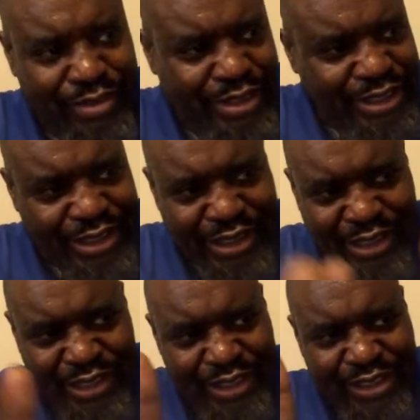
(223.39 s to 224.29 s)
with
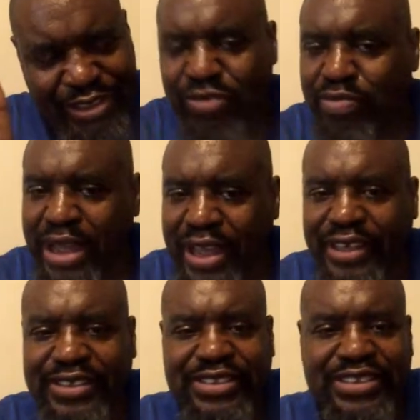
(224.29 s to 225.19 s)

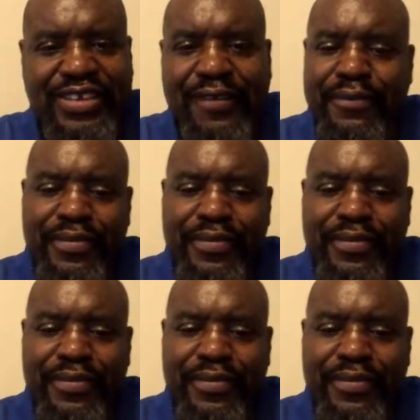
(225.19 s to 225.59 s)
Eubanks,